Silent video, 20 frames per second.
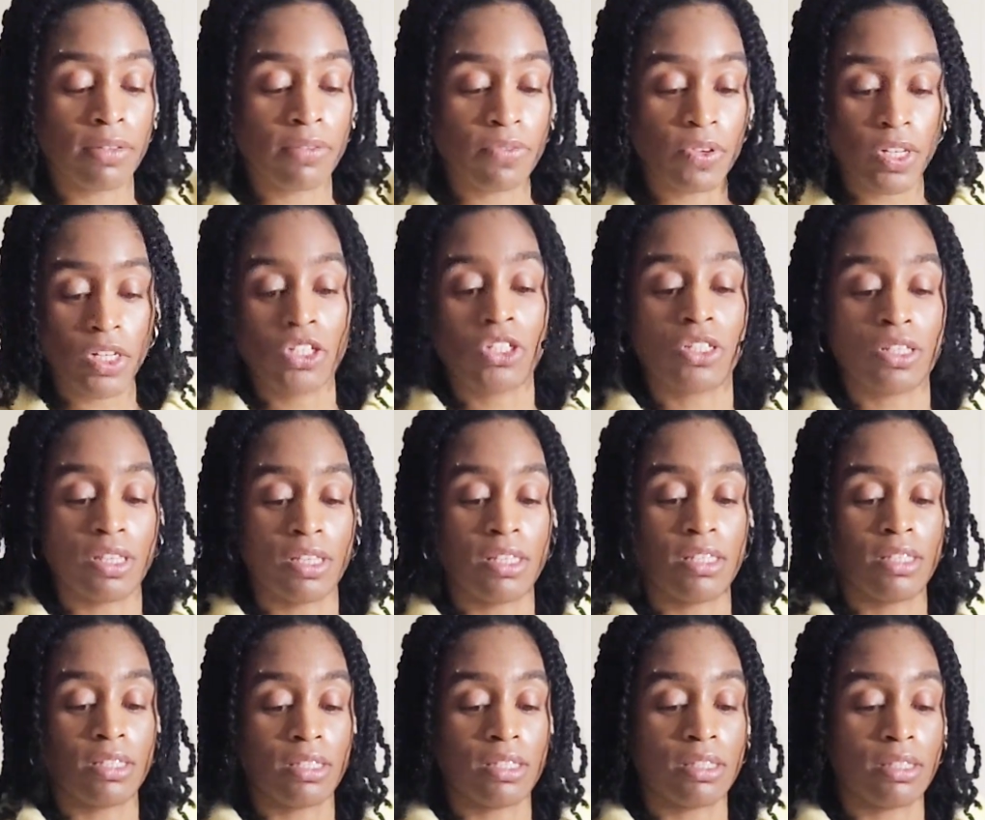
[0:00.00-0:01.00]
finish
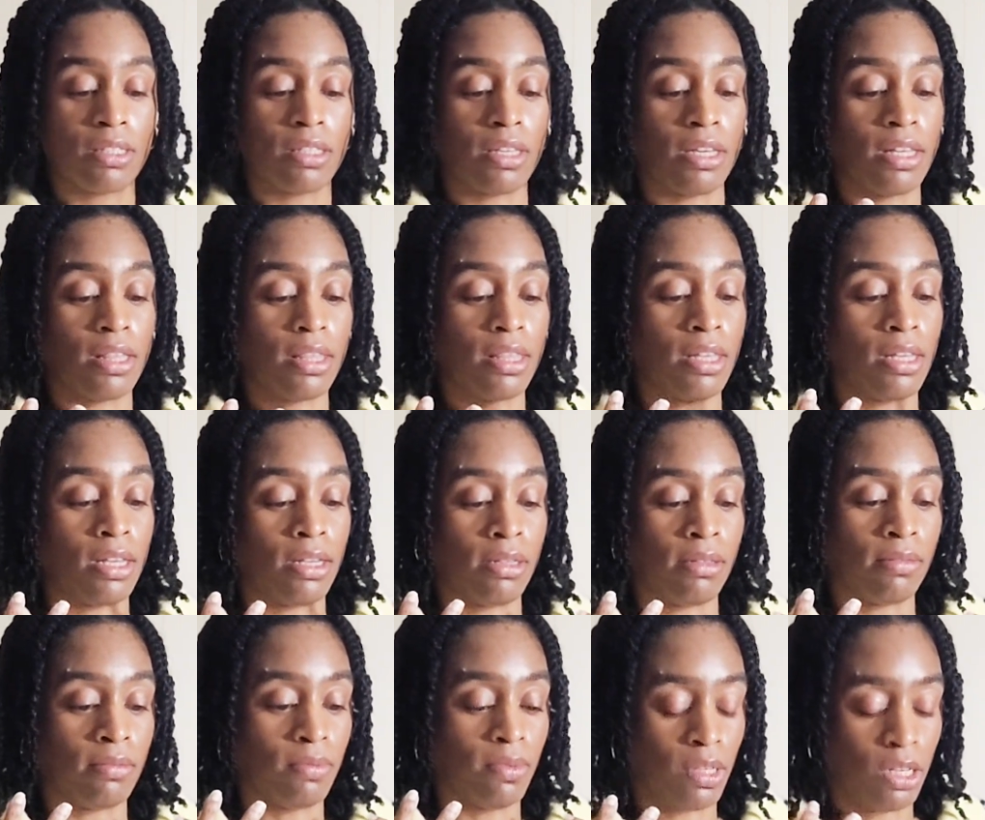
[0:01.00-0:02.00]
this and
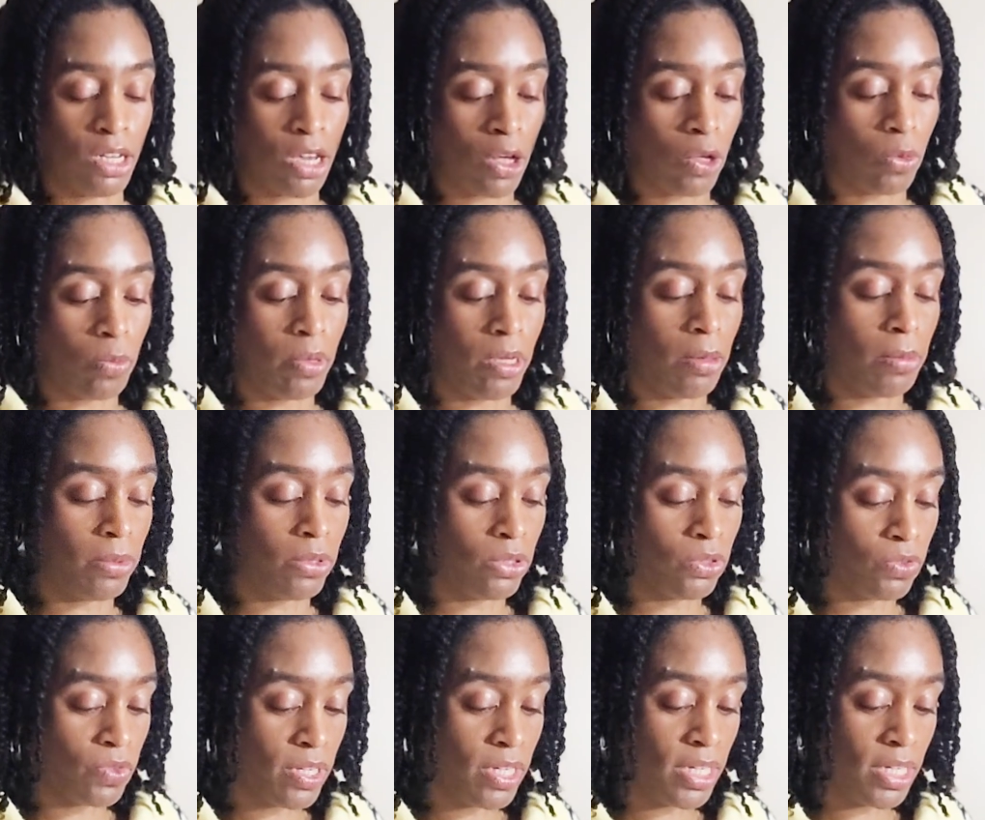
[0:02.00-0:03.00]
then y'all will be able
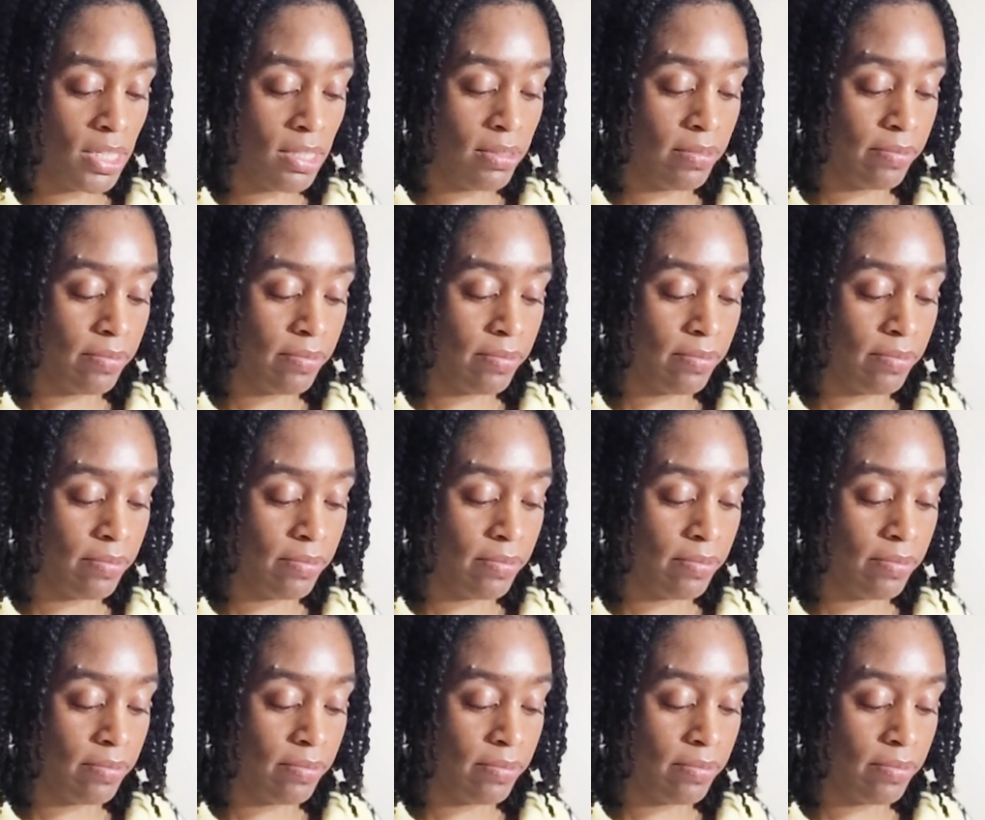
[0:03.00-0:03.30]
to read it.